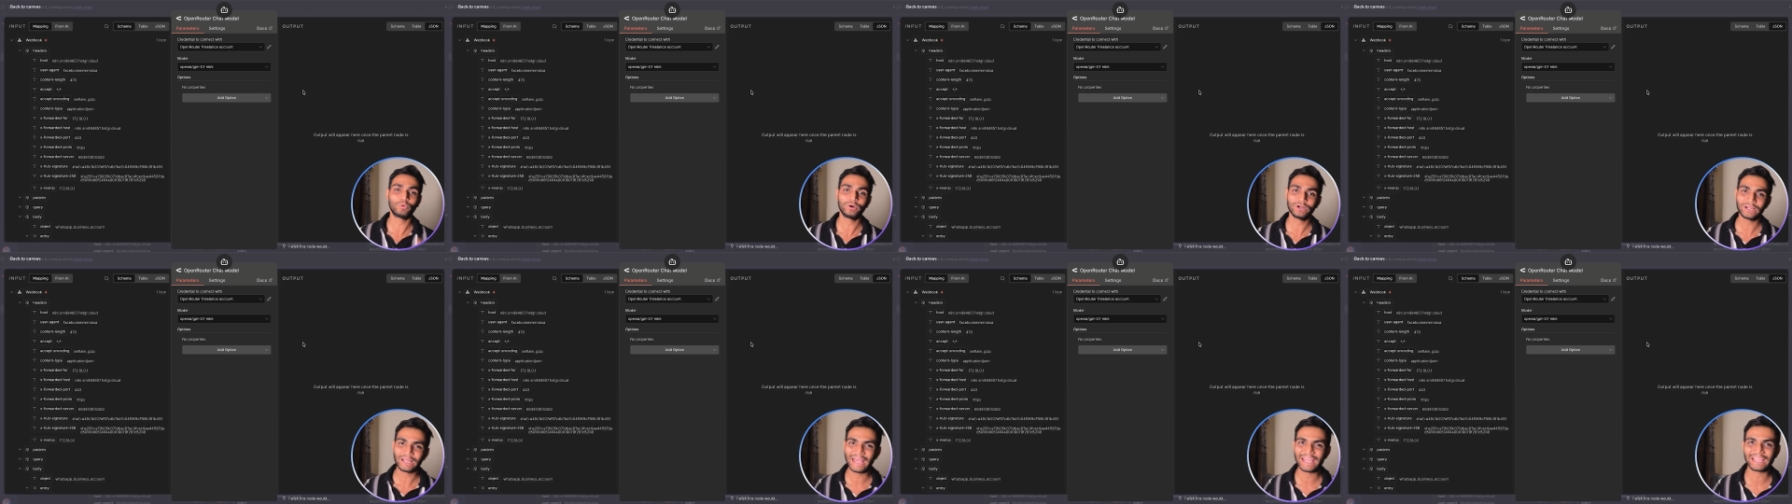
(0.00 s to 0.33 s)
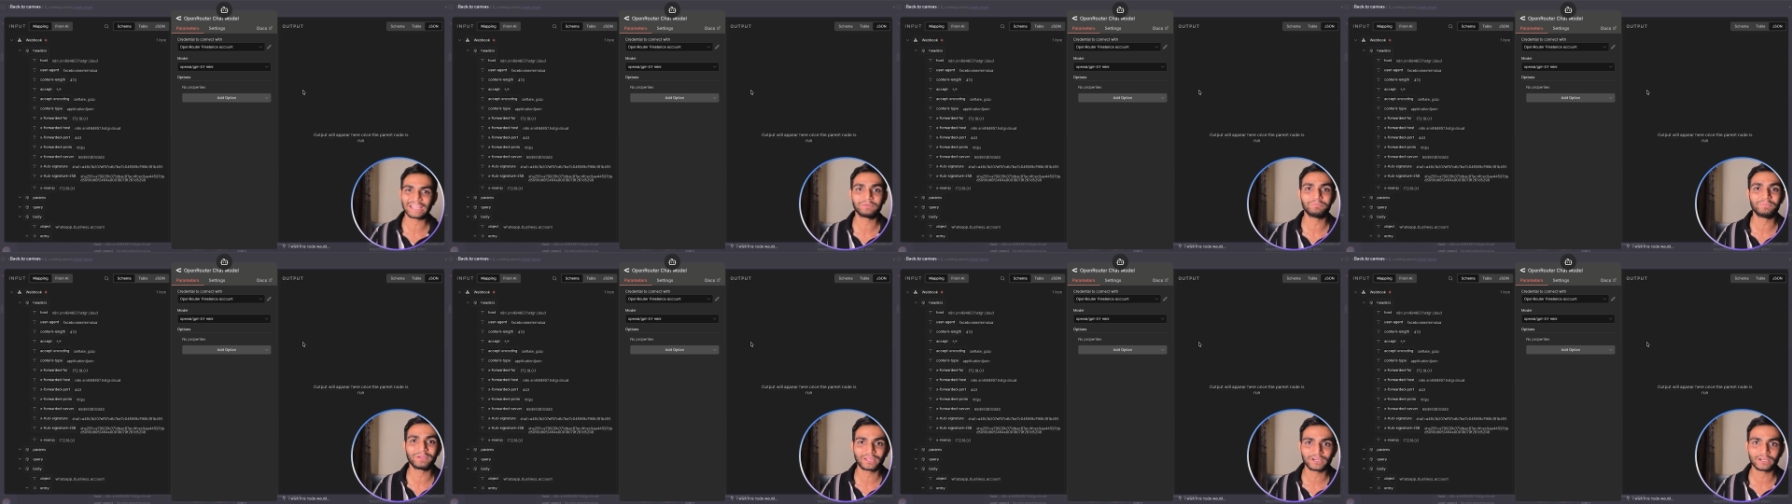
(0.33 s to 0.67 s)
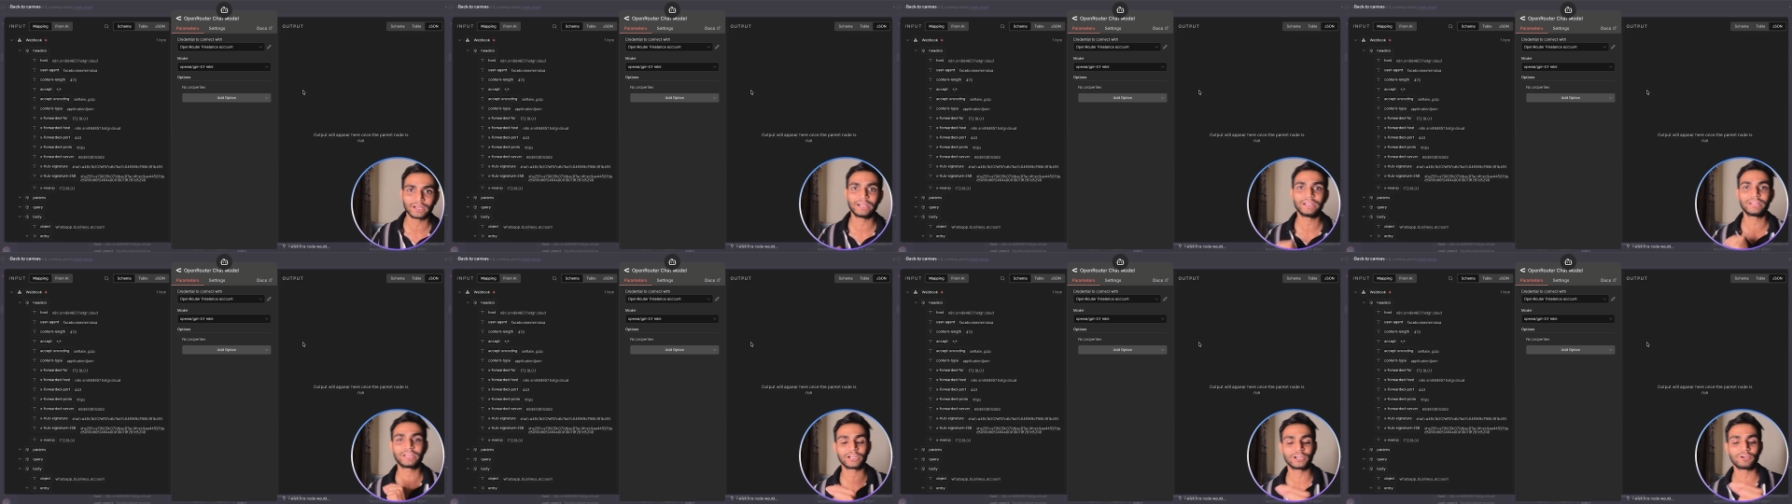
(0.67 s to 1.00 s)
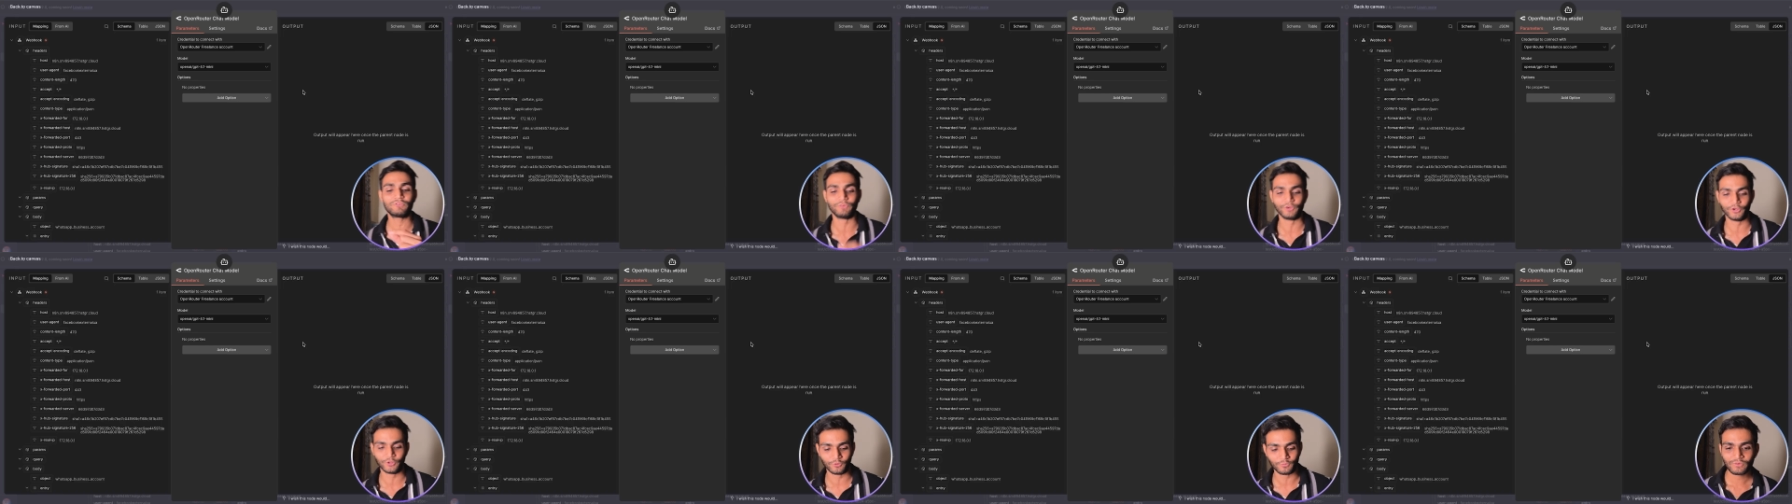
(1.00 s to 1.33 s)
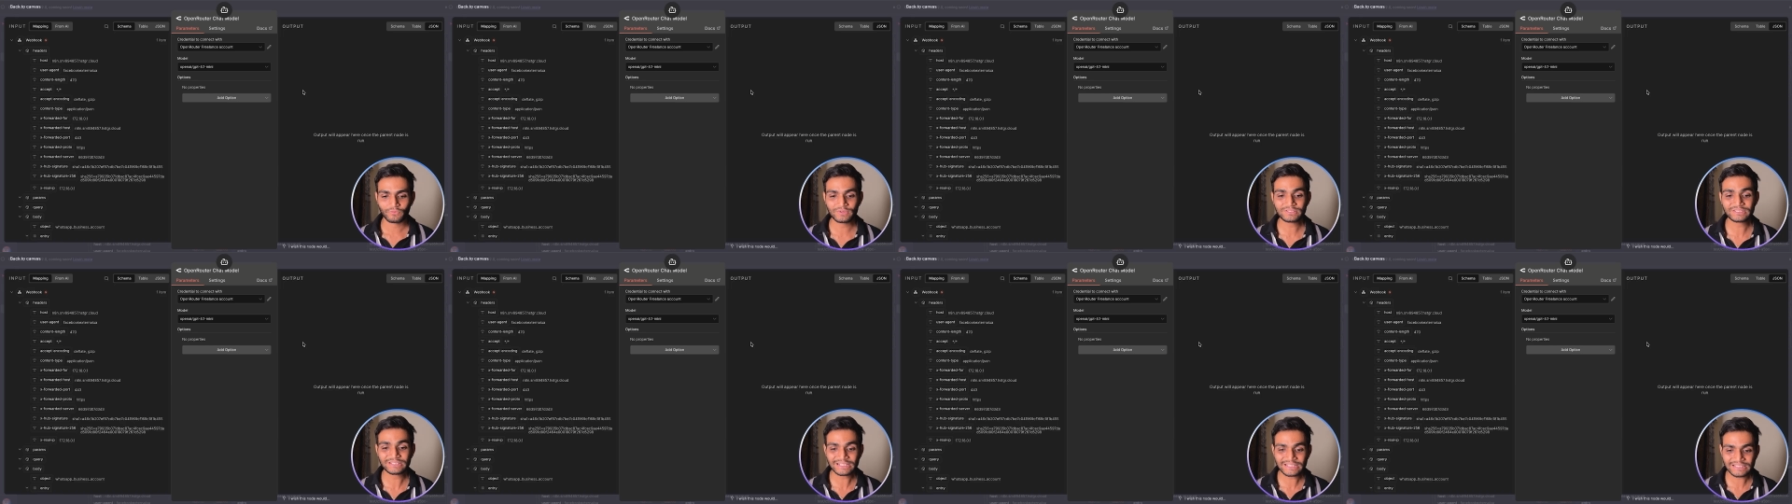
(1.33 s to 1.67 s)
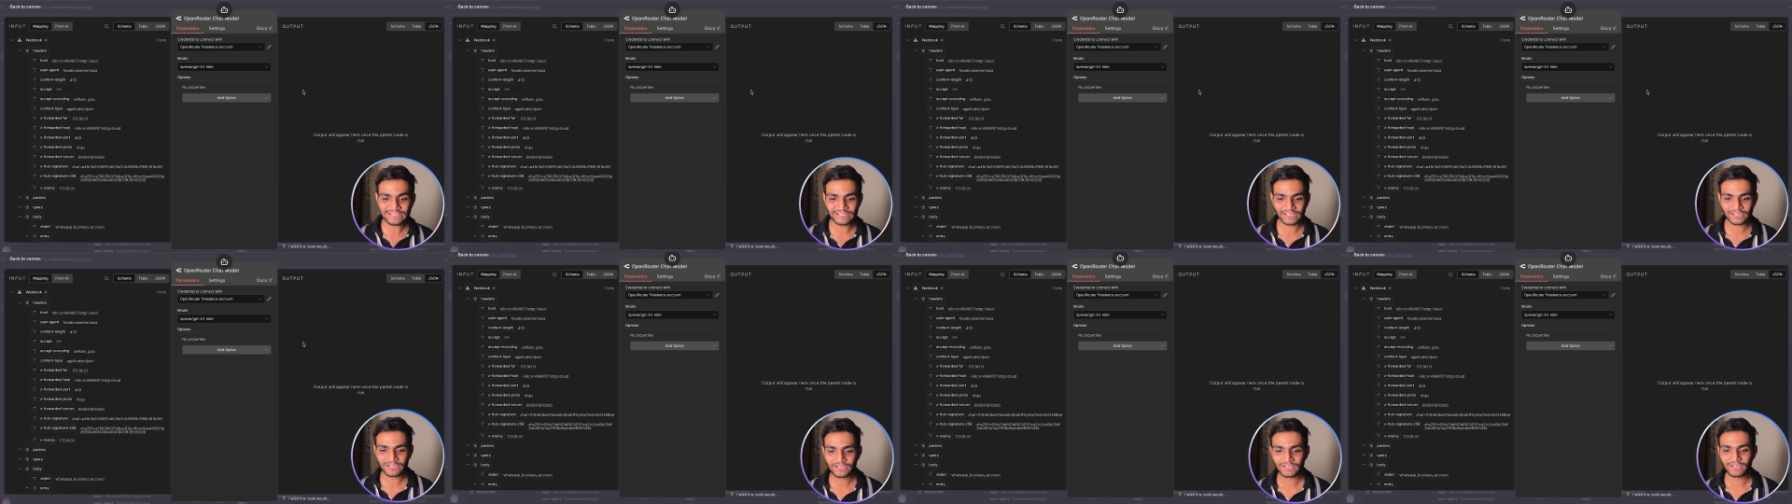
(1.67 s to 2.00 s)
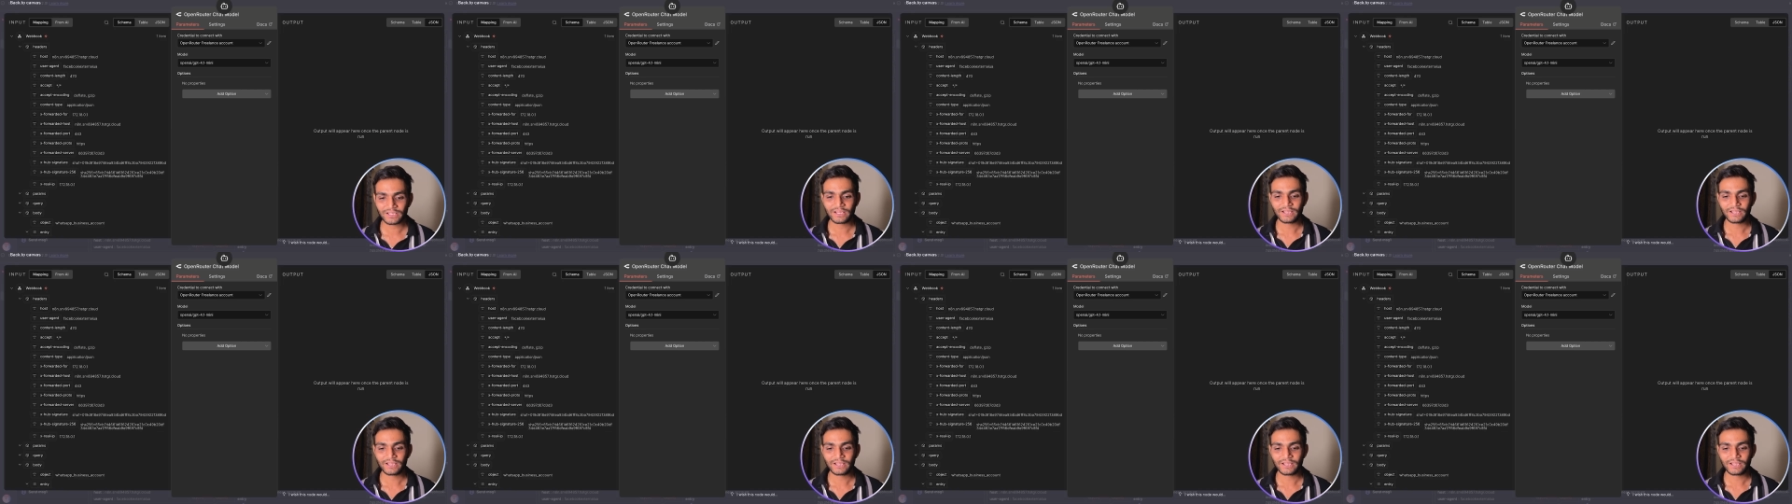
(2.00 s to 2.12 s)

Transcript: want i can make a dedicated video once it is done